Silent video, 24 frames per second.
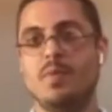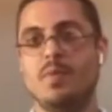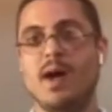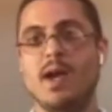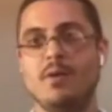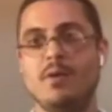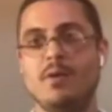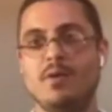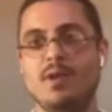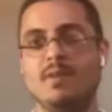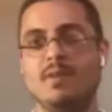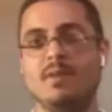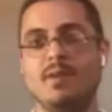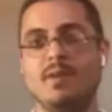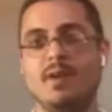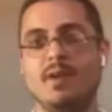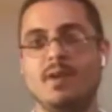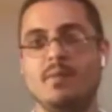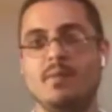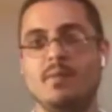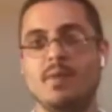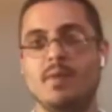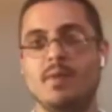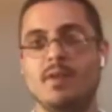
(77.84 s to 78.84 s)
Pirate,
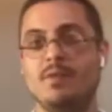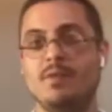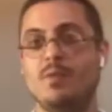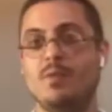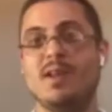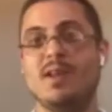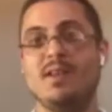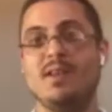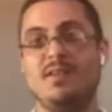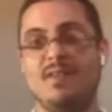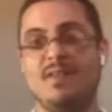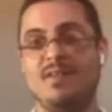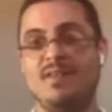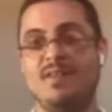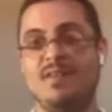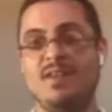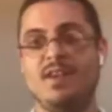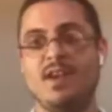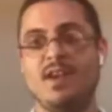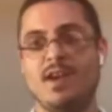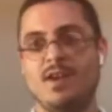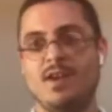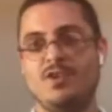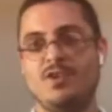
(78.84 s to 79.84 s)
as well as
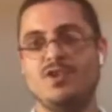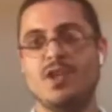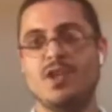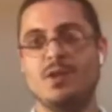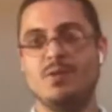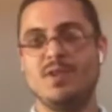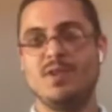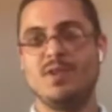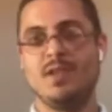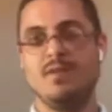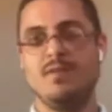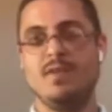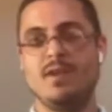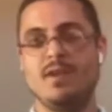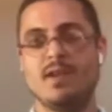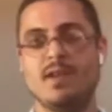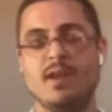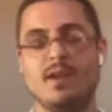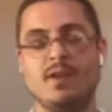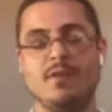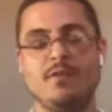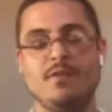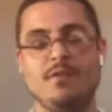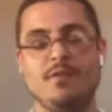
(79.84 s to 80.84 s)
Zcash are receiving
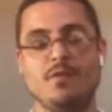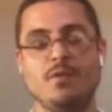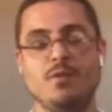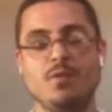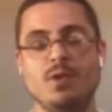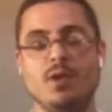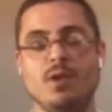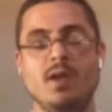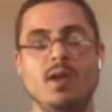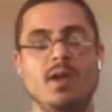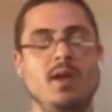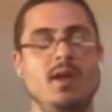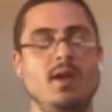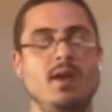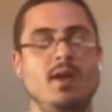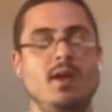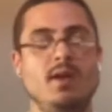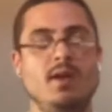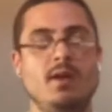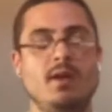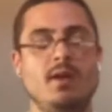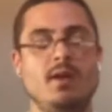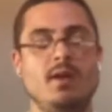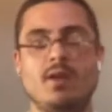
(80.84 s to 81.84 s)
like full
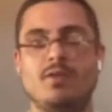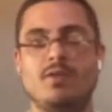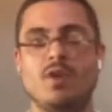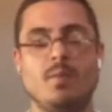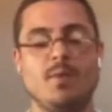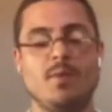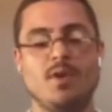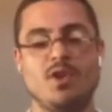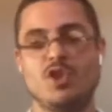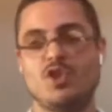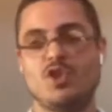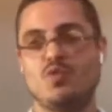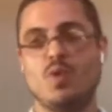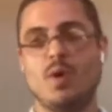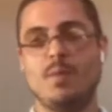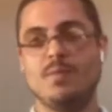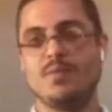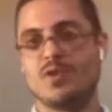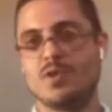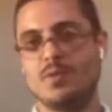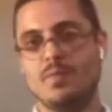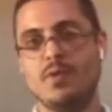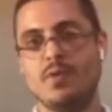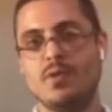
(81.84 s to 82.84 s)
atomic
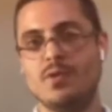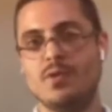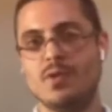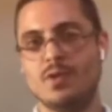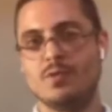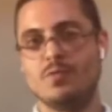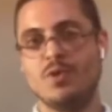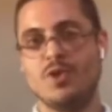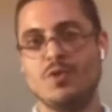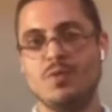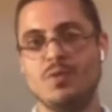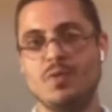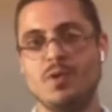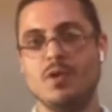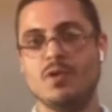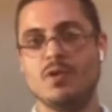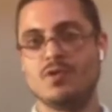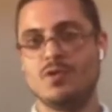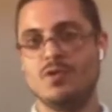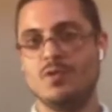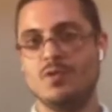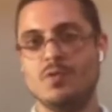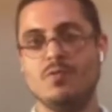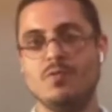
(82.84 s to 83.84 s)
swap support, which will
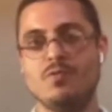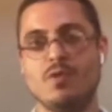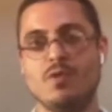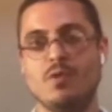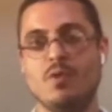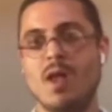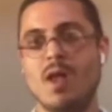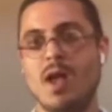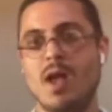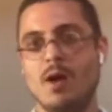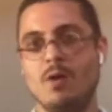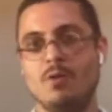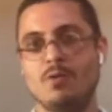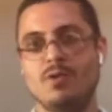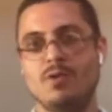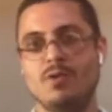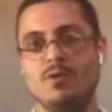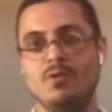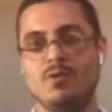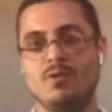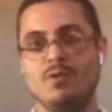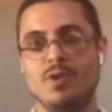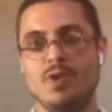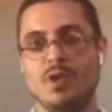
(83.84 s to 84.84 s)
also roll out
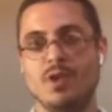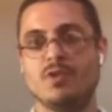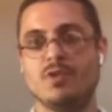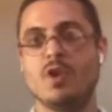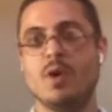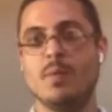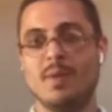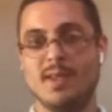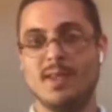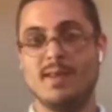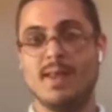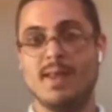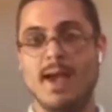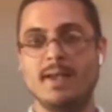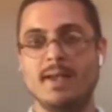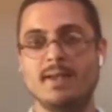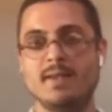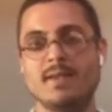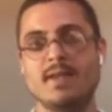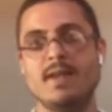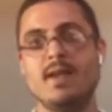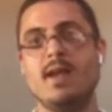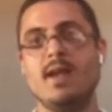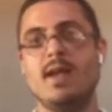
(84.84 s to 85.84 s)
to the AtomicDEX.
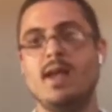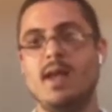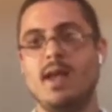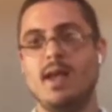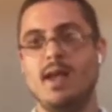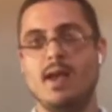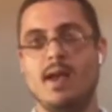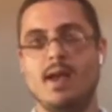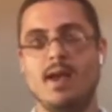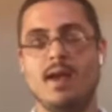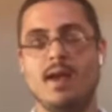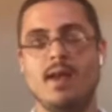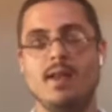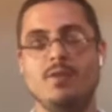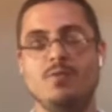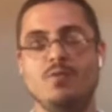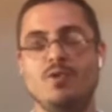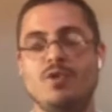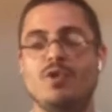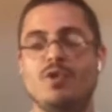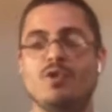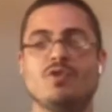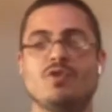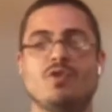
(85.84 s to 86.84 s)

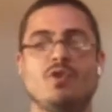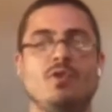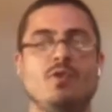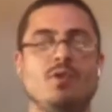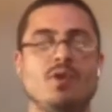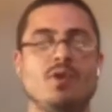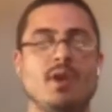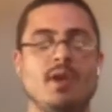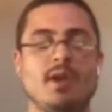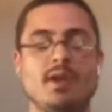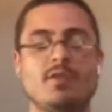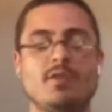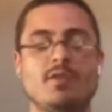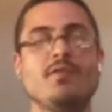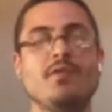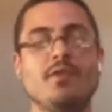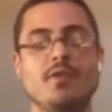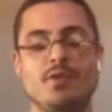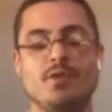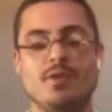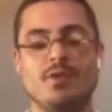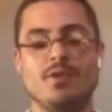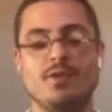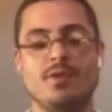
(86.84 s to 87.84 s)
And we're also looking at
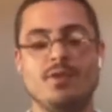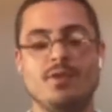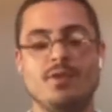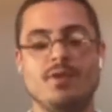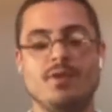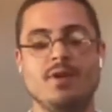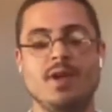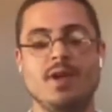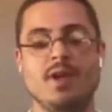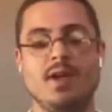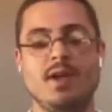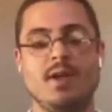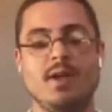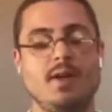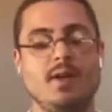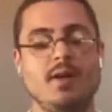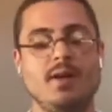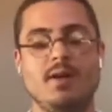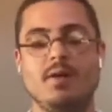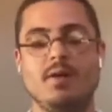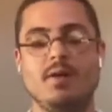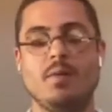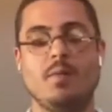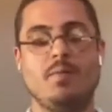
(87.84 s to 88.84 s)
further
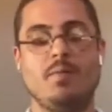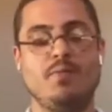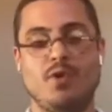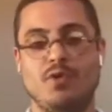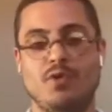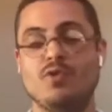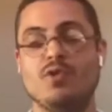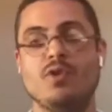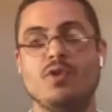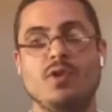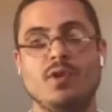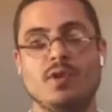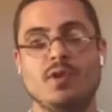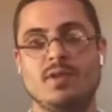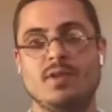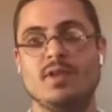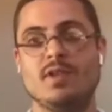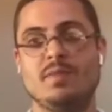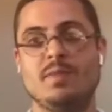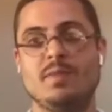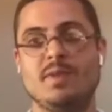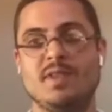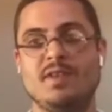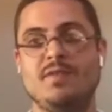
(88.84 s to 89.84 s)

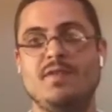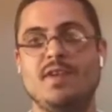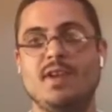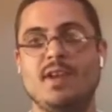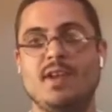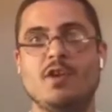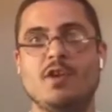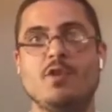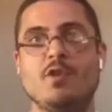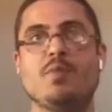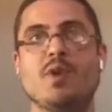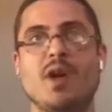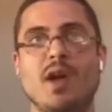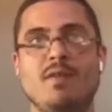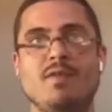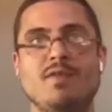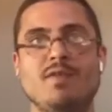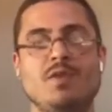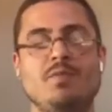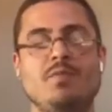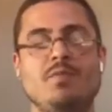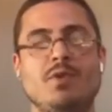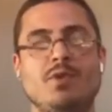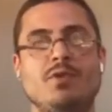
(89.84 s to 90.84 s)
protocols, specifically
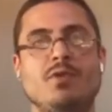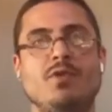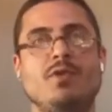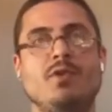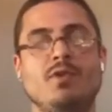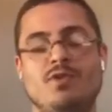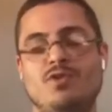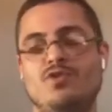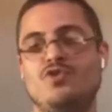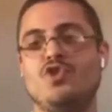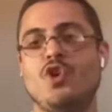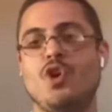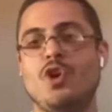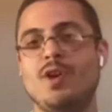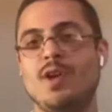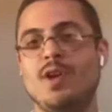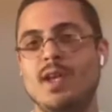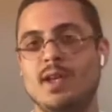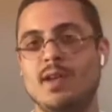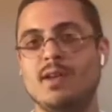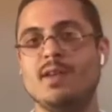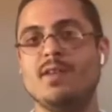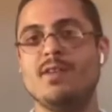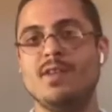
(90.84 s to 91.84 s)
privacy protocols,
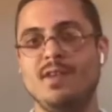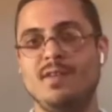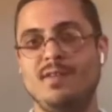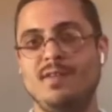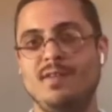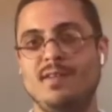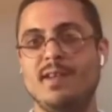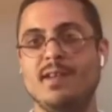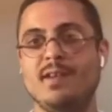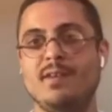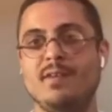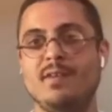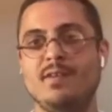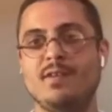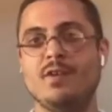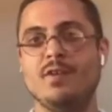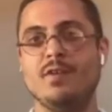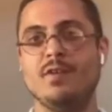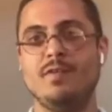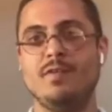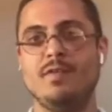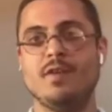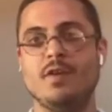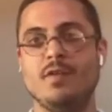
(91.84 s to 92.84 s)
joining this list
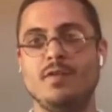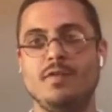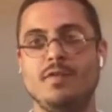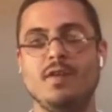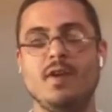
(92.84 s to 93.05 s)
of